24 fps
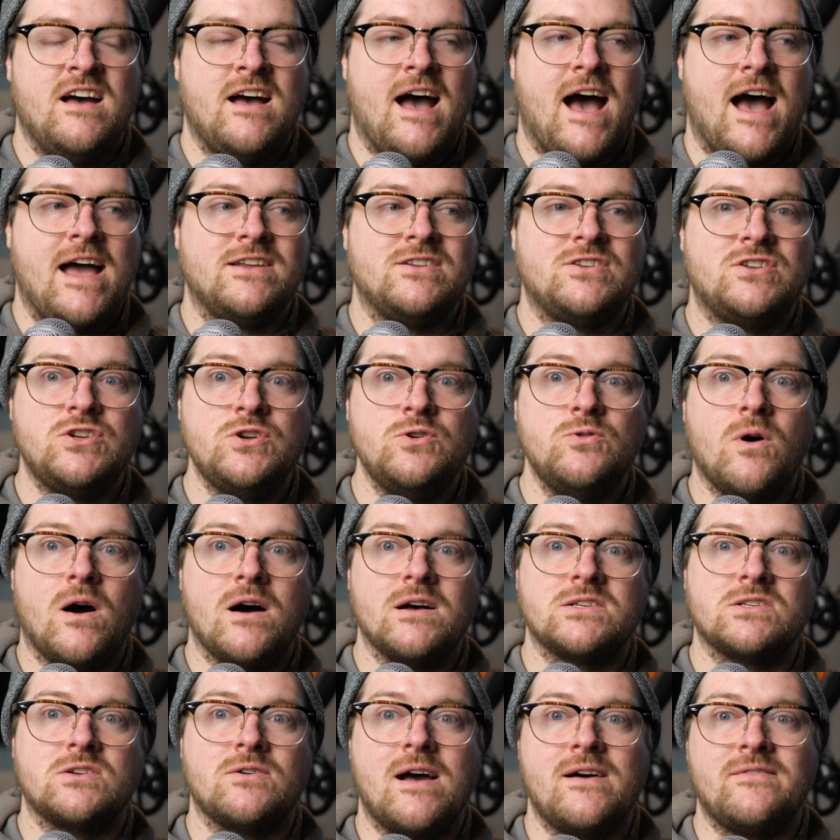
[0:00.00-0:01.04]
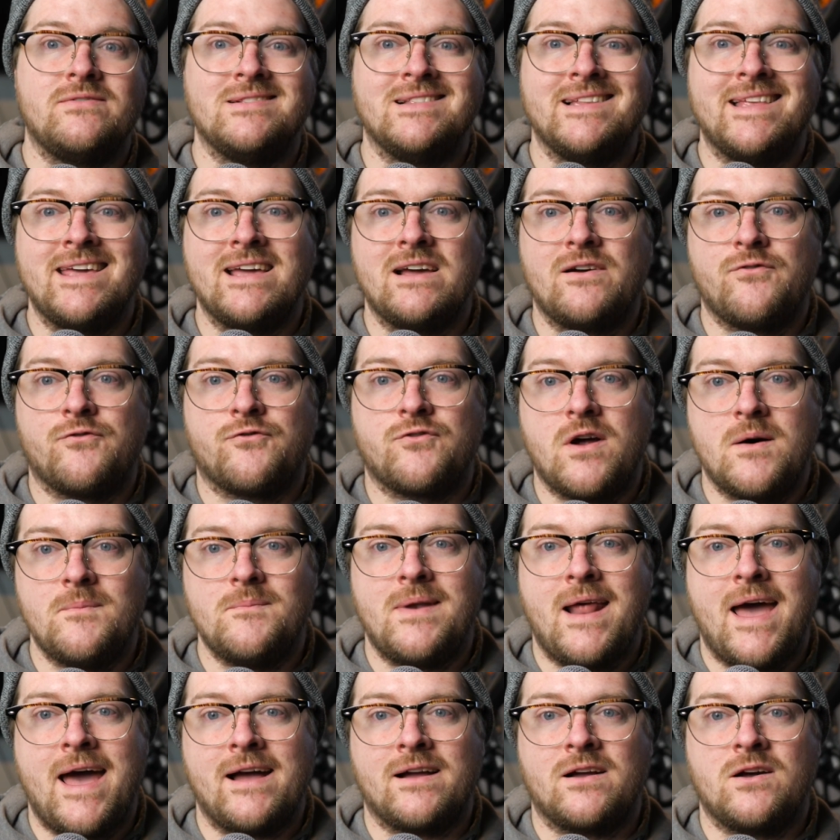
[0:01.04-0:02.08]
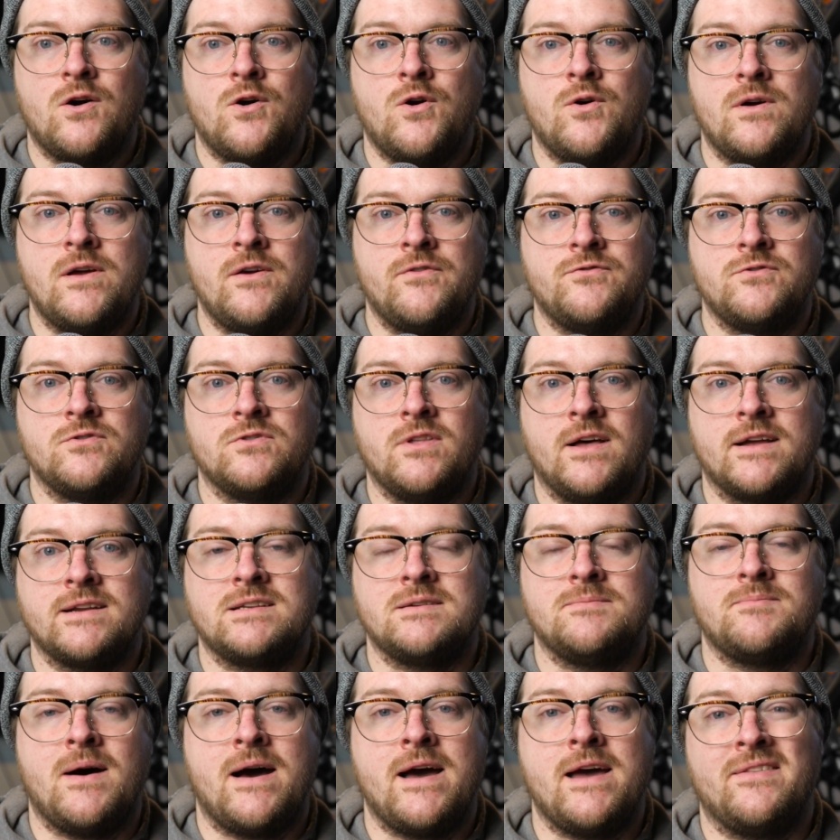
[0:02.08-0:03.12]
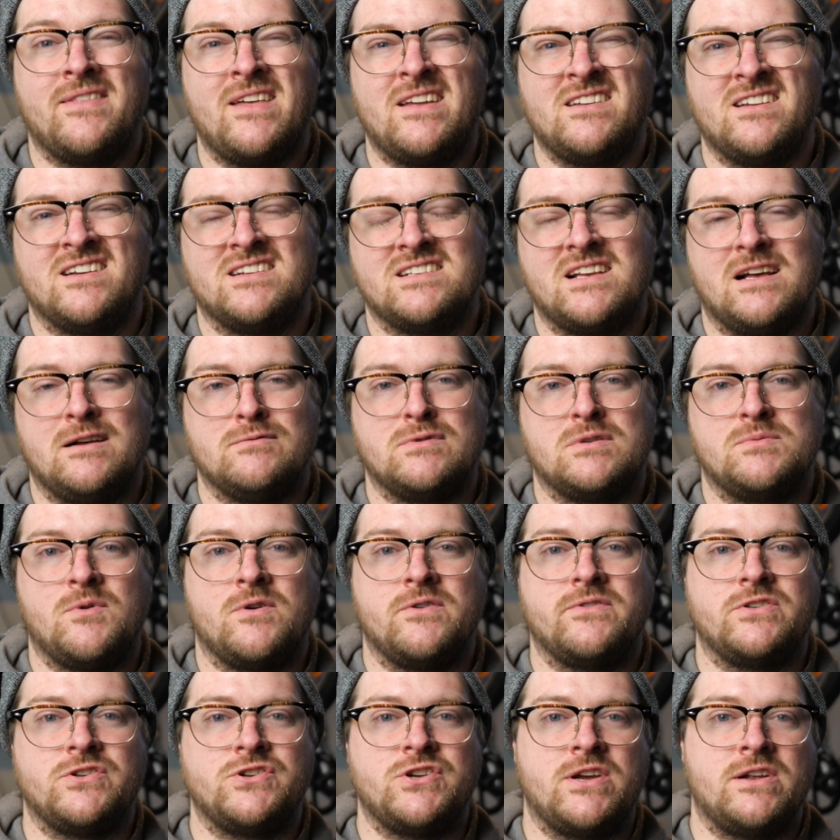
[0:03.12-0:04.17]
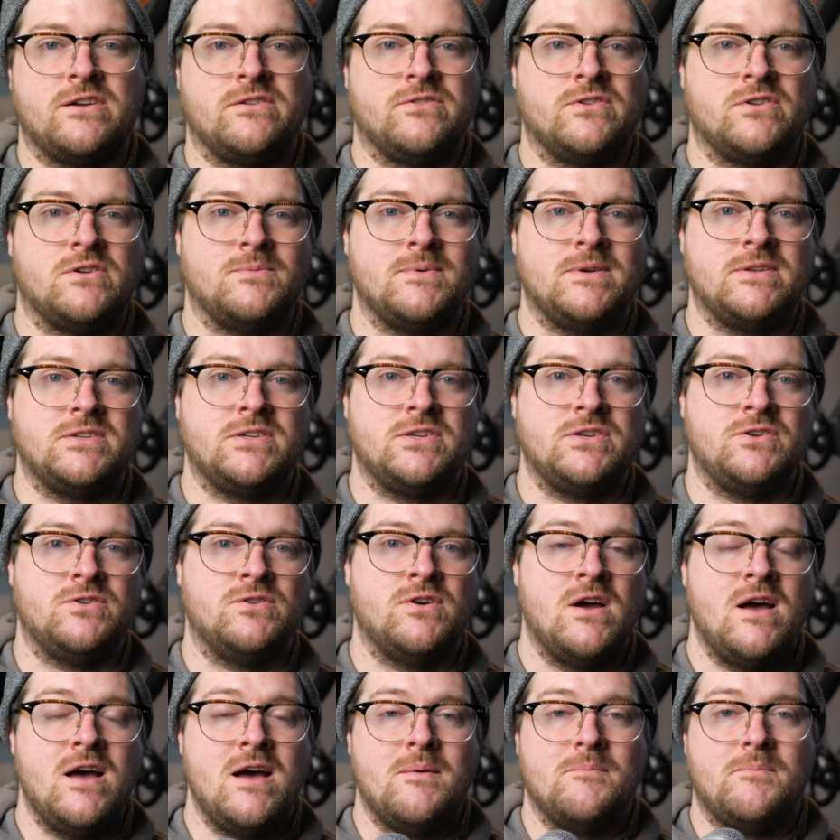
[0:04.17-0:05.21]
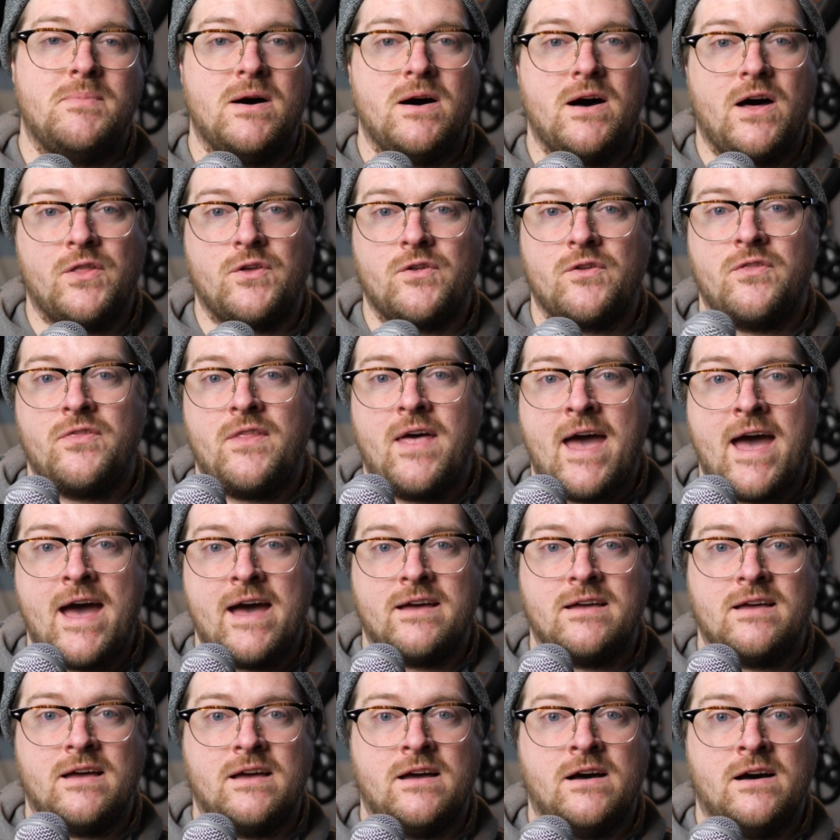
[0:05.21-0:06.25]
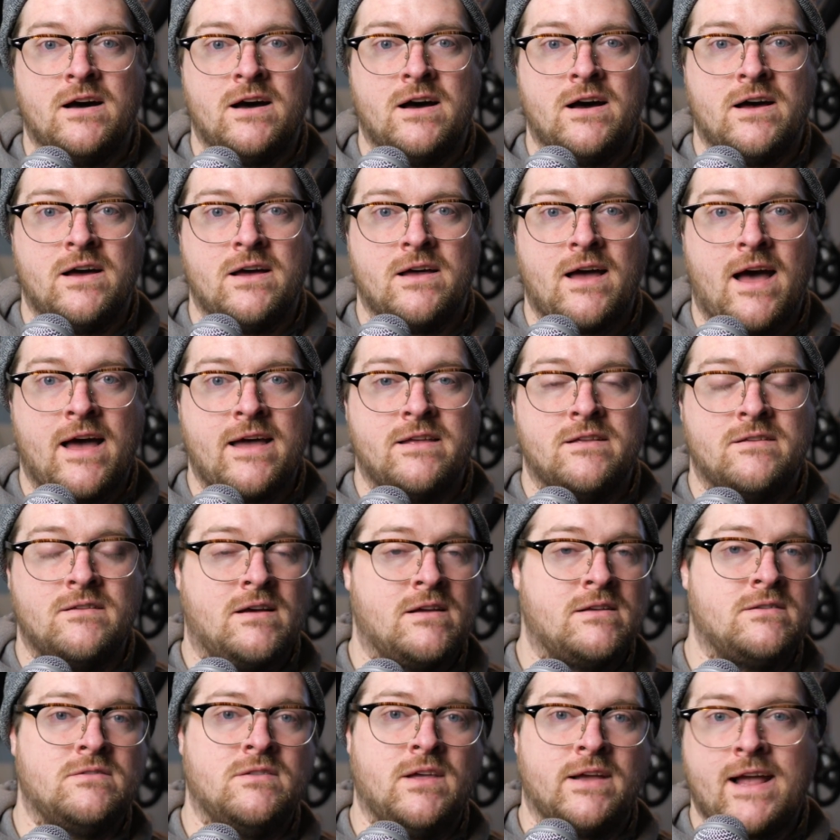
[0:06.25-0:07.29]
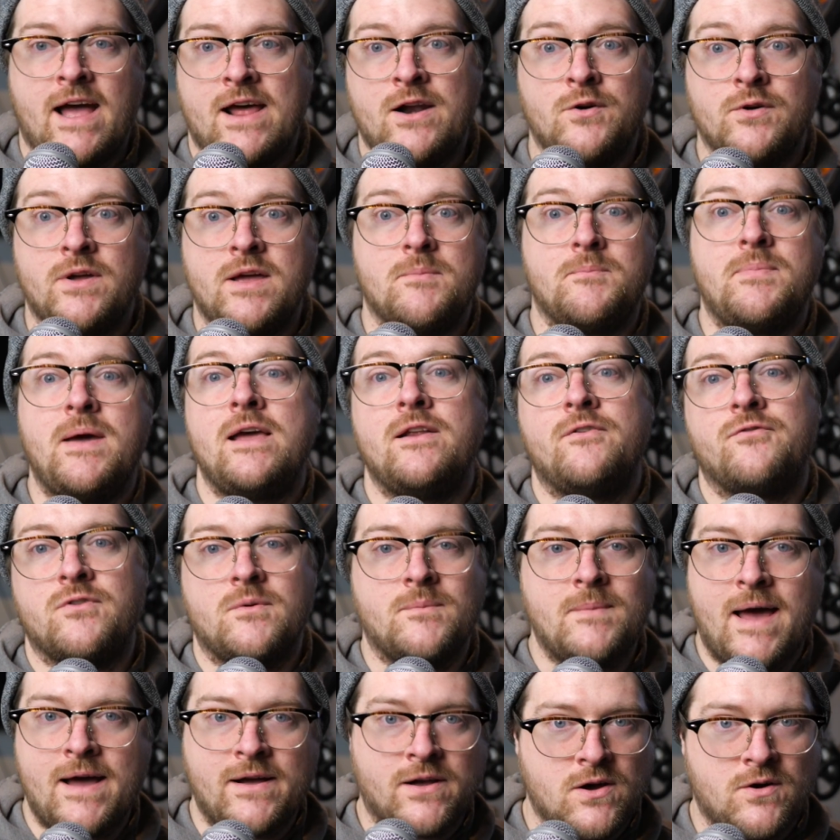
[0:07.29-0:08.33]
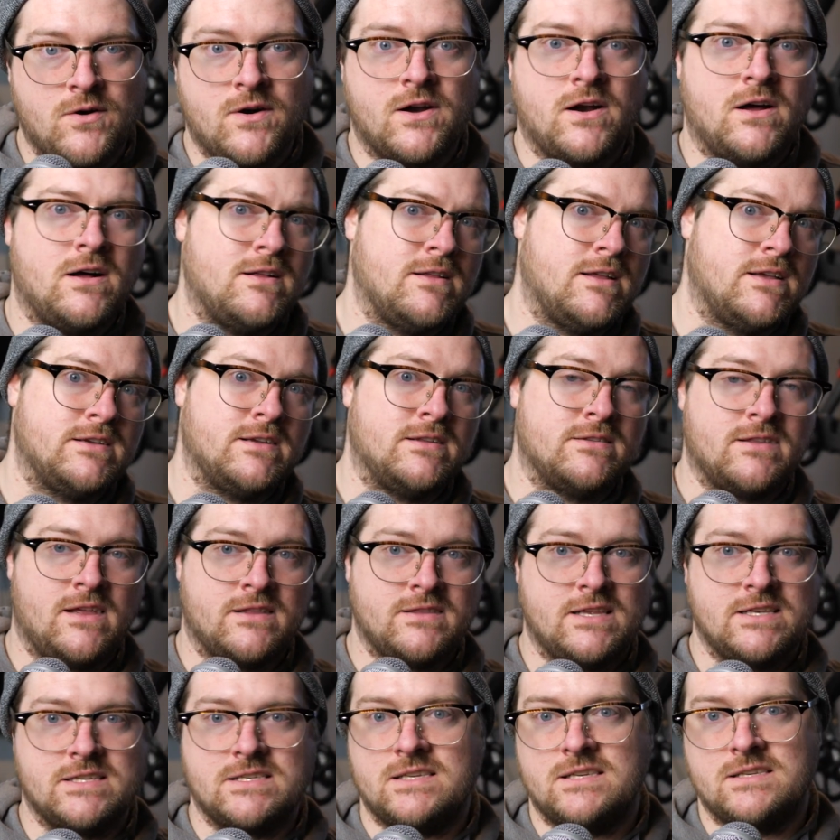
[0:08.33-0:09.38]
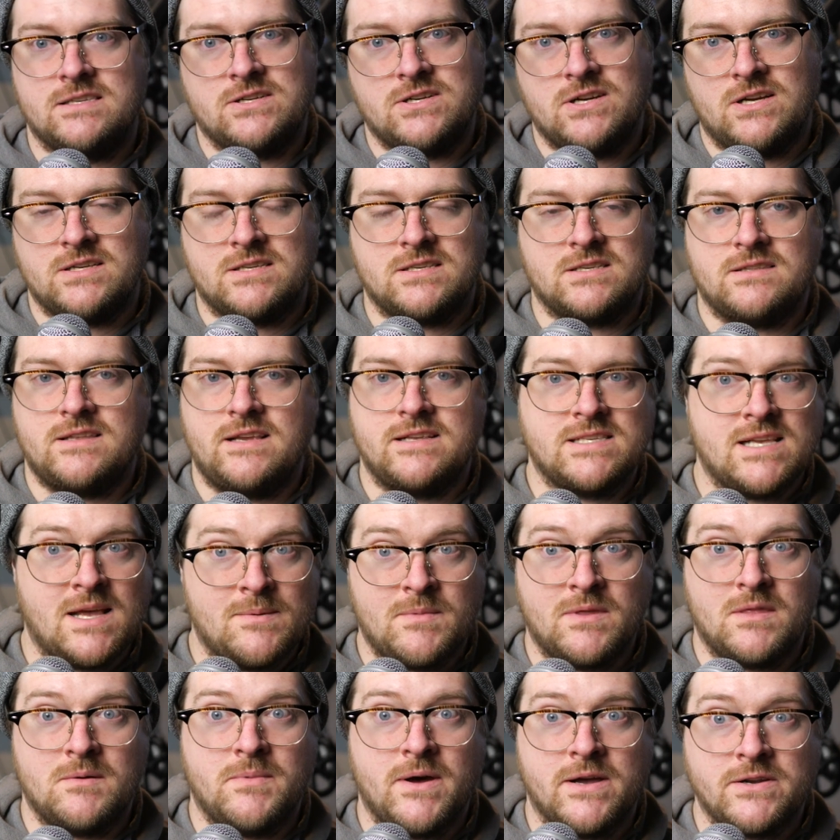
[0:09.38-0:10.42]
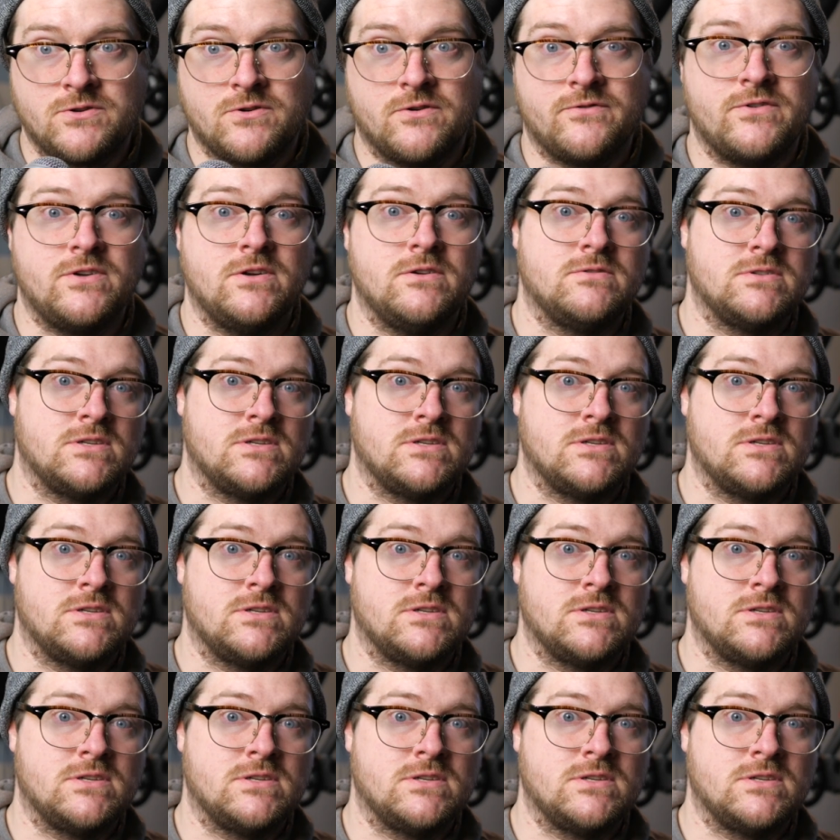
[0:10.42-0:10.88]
I do also have a link from Nakto if you'd like to buy it. That does help support the channel a little bit too. But other than that, I don't get paid from Nakto at all. But this is just, they send me the bike to review.